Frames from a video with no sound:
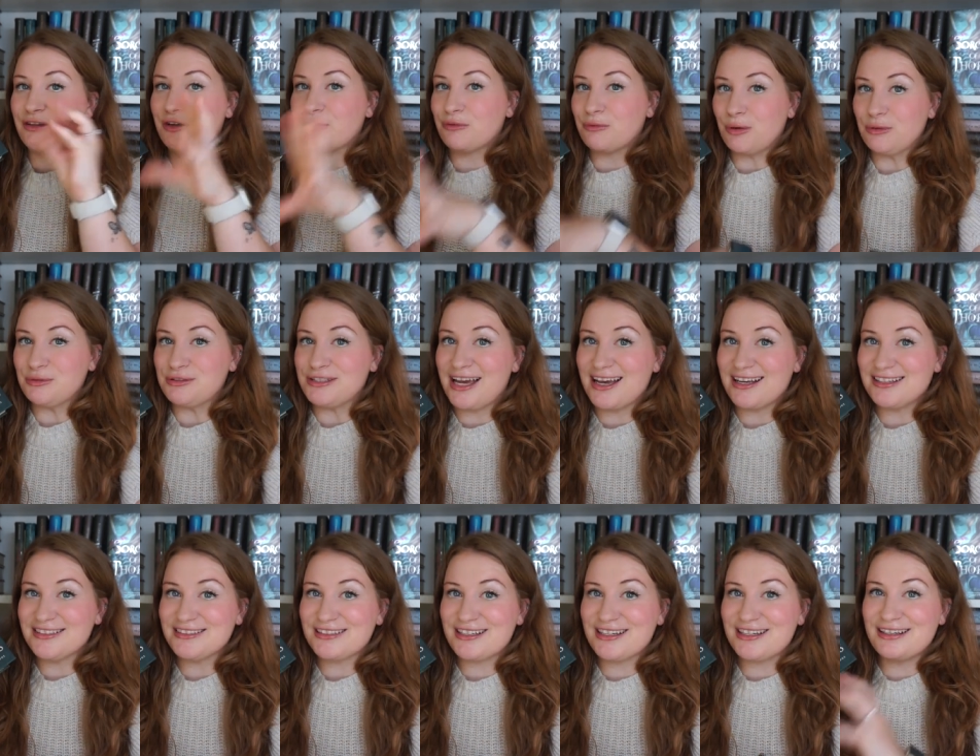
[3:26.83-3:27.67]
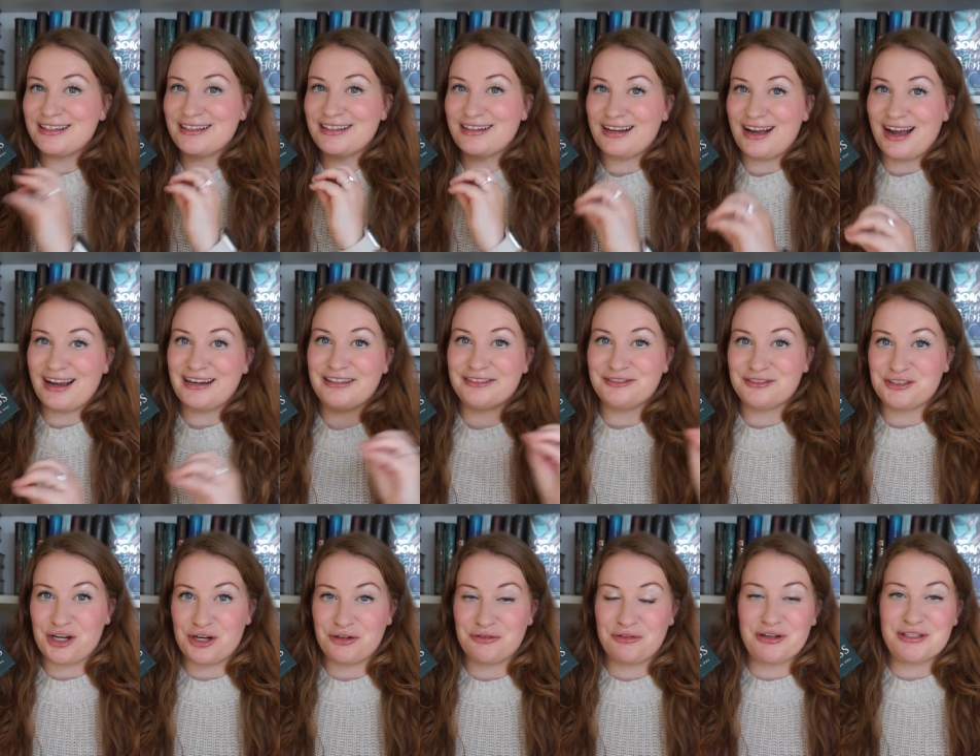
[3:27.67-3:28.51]
the grotesque kind of
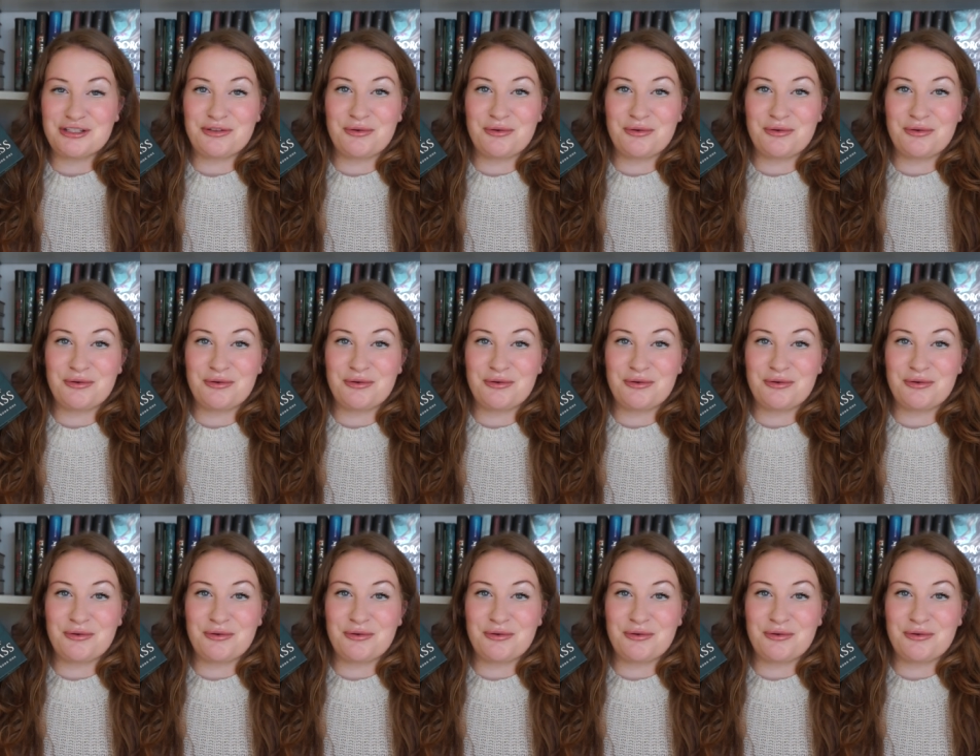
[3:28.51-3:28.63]
genre.